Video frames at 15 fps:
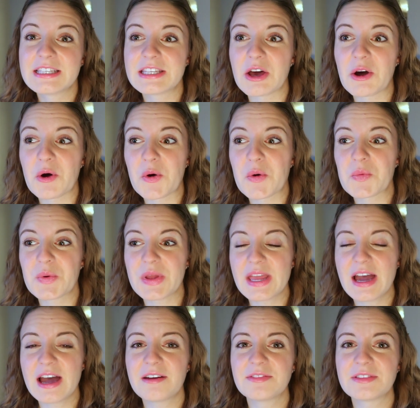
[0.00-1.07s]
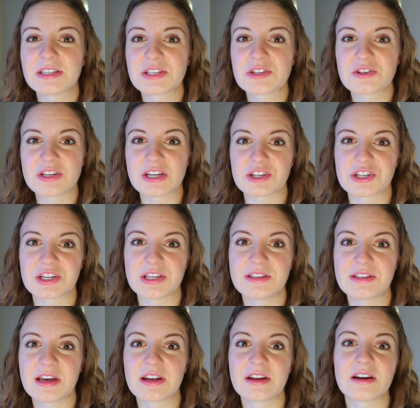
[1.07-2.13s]
So we have this
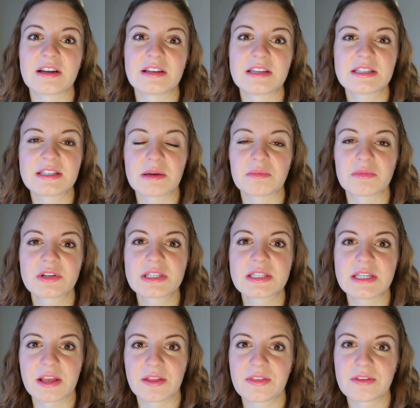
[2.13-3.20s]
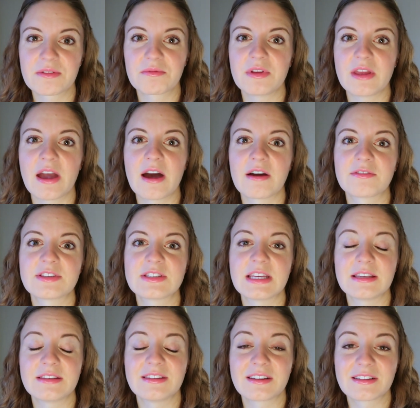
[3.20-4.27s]
tradition that on December 6th, we have
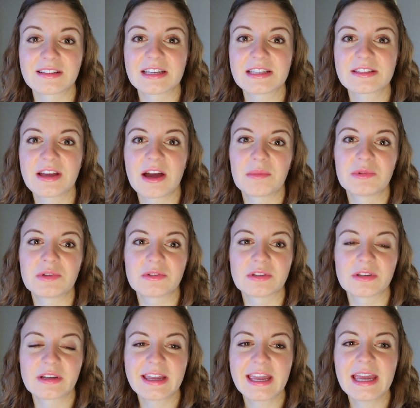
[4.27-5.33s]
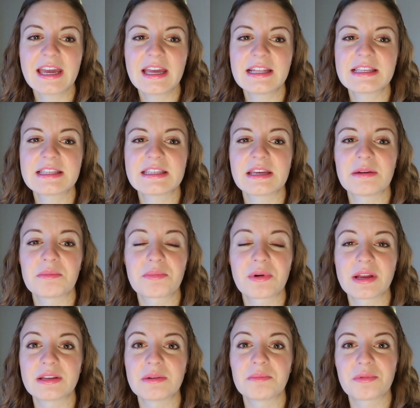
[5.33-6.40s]
Saint Nicholas come to little kids and
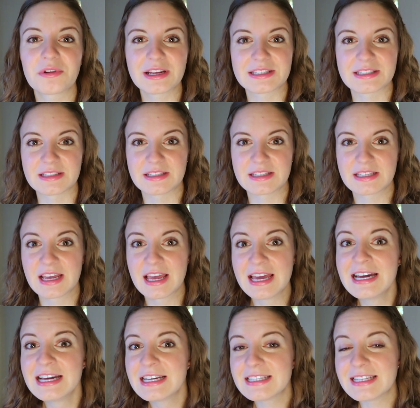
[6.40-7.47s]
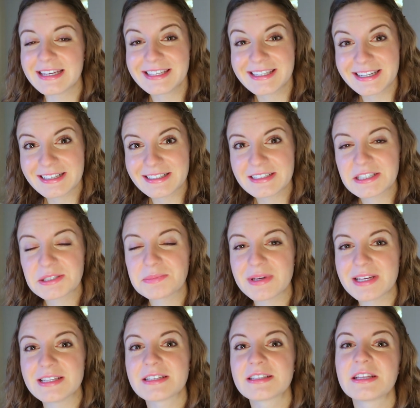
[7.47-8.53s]
bring them presents. Saint Nicholas
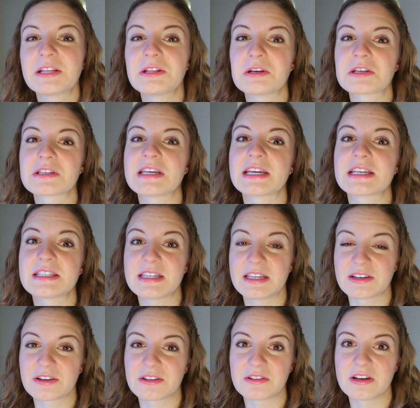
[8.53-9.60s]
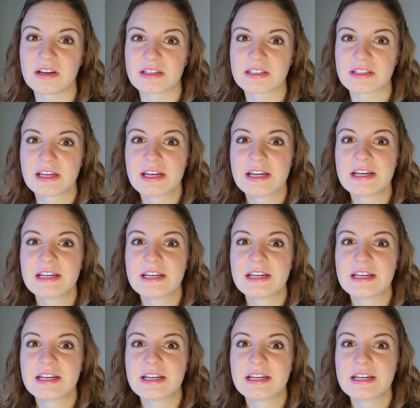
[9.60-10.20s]
basically looks like Santa Claus.